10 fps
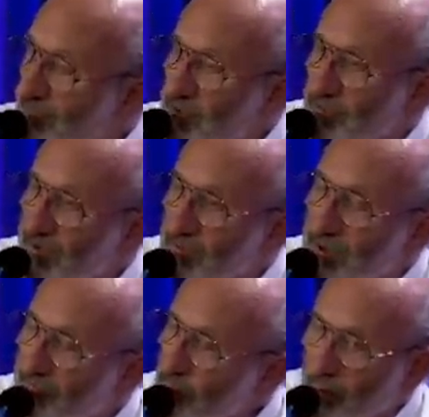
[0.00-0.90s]
it, if you've ever
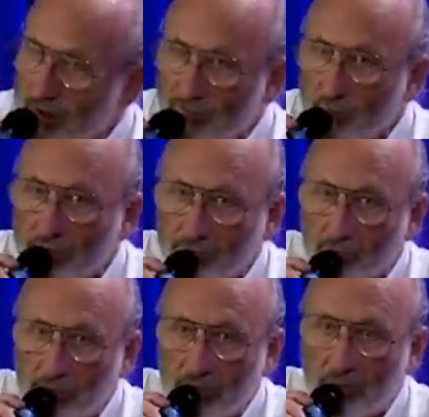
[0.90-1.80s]
if you ever went
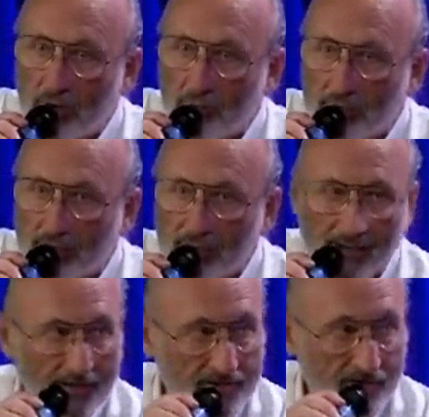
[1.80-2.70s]
to a Peter Paul and Mary
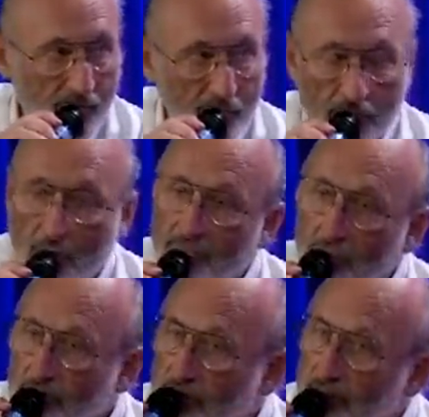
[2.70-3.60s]
concert, or you
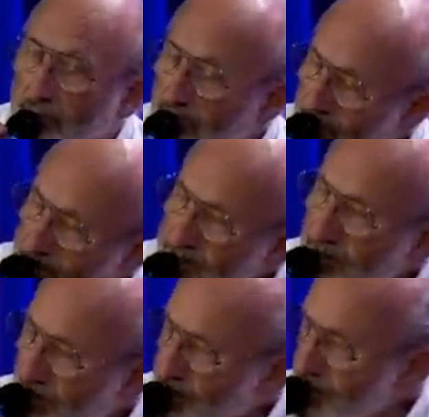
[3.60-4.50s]
ever heard
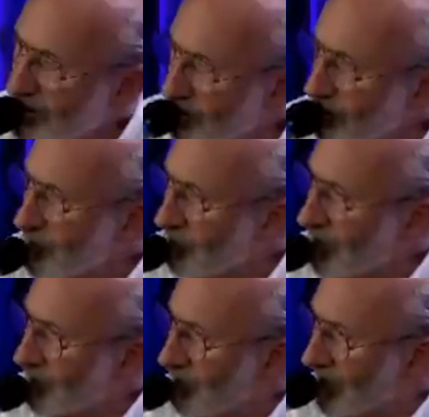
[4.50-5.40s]
listened closely to Peter
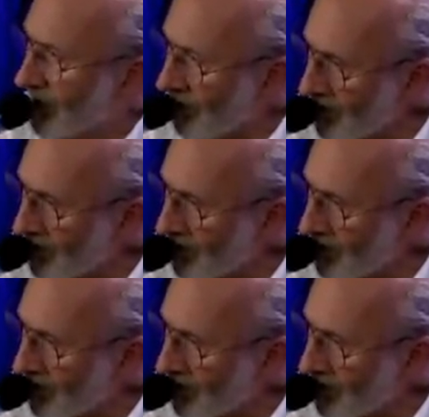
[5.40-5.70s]
Paul and Mary